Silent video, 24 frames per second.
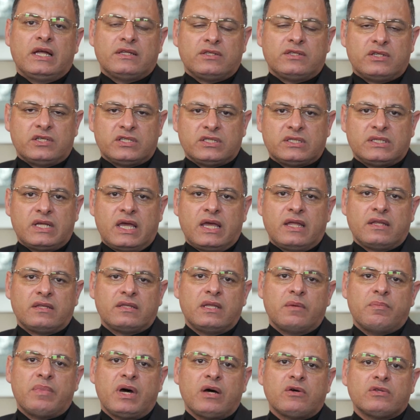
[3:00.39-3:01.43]
understands
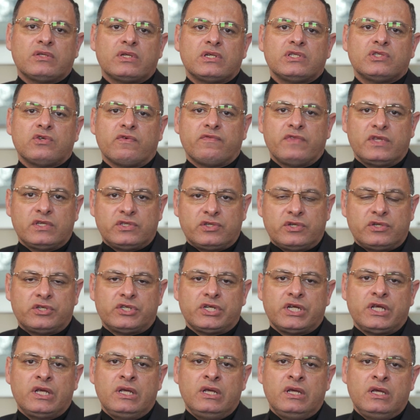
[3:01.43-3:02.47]
the boundaries of the surgery